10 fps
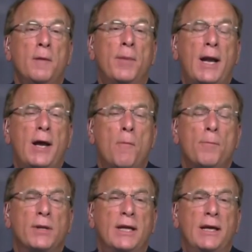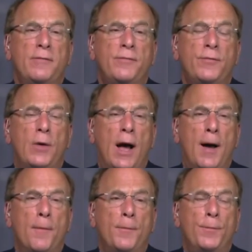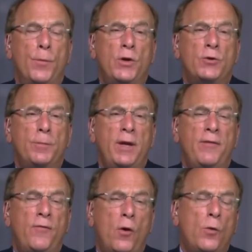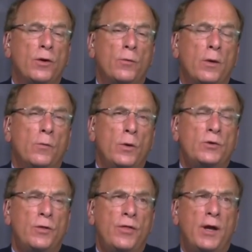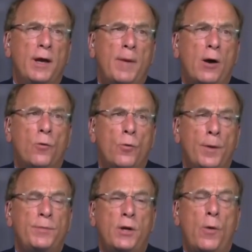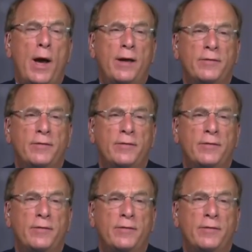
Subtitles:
But I don't believe we should be focused. We should think about crypto as